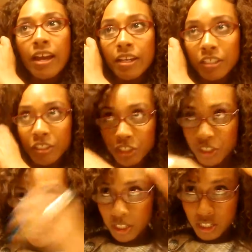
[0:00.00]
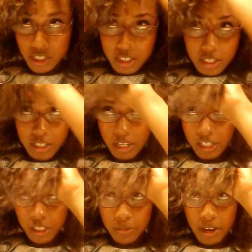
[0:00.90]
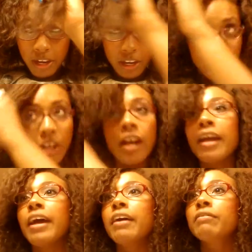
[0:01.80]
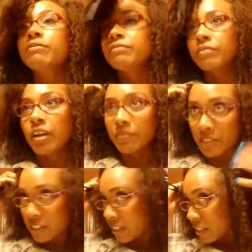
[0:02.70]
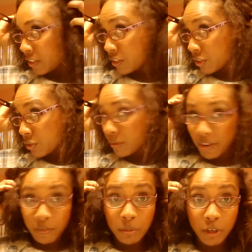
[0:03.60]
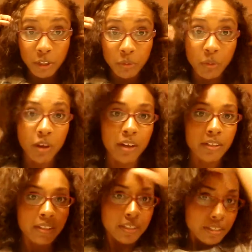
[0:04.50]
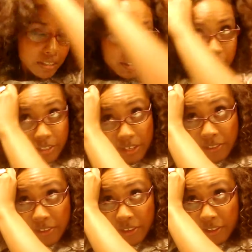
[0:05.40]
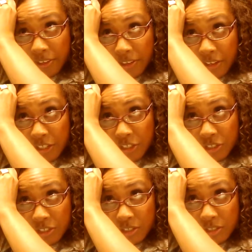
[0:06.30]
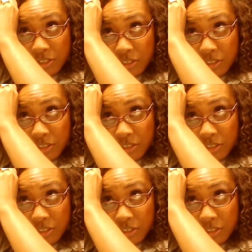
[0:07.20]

I just section my hair. I have, obviously, you can do whatever part you want. And then I just